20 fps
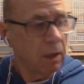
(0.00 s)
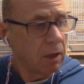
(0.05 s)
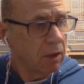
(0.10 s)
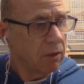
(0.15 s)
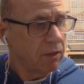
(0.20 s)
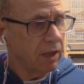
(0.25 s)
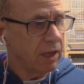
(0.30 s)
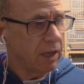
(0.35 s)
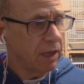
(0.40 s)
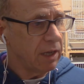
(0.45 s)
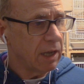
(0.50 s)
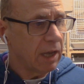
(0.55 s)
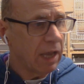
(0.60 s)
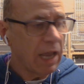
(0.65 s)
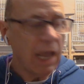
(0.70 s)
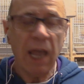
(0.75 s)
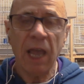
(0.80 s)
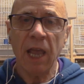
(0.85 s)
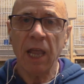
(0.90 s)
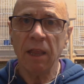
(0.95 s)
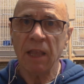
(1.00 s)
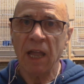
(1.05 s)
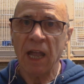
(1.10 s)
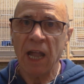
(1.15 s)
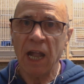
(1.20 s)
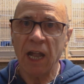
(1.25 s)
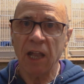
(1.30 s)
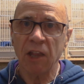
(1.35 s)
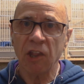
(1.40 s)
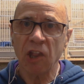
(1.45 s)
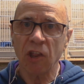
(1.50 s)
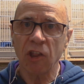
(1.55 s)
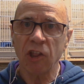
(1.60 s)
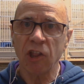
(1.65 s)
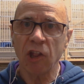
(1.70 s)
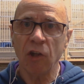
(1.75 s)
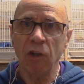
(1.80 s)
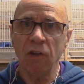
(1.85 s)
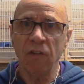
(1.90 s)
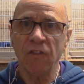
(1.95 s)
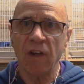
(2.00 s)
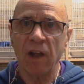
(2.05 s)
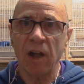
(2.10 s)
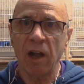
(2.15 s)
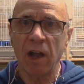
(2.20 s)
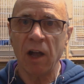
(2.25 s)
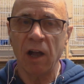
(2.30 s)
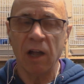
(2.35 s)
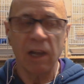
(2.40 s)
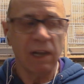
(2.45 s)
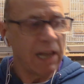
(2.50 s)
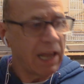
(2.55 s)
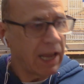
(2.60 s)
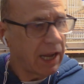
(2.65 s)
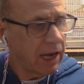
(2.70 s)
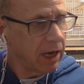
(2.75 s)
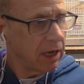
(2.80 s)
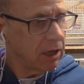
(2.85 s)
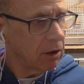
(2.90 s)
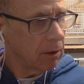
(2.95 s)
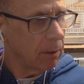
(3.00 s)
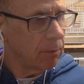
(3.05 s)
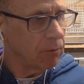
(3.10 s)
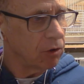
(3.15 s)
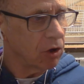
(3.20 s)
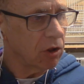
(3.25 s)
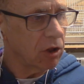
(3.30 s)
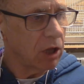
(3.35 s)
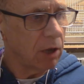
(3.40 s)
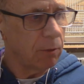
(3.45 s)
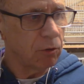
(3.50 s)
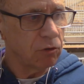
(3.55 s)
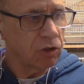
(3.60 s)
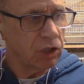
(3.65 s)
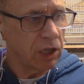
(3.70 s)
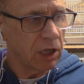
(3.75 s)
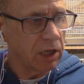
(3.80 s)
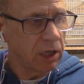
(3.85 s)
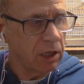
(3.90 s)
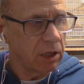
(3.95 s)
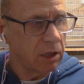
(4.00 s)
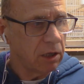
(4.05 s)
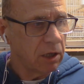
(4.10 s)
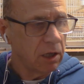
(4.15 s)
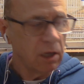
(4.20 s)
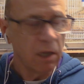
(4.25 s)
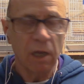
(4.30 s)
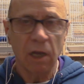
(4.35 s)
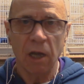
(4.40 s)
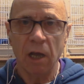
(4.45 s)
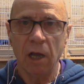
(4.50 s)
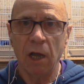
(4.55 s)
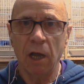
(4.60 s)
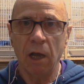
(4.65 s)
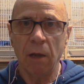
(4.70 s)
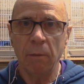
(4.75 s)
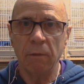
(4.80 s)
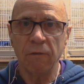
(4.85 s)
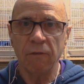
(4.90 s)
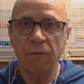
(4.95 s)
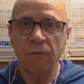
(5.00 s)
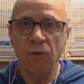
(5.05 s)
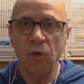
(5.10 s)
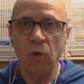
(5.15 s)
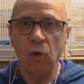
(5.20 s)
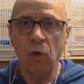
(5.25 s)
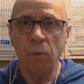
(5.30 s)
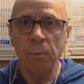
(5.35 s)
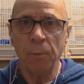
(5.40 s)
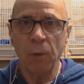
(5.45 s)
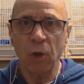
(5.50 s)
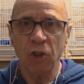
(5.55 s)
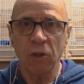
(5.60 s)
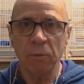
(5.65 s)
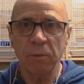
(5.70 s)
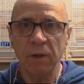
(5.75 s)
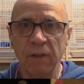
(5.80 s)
the hen has so far laid, I'm just double checking, 4, possibly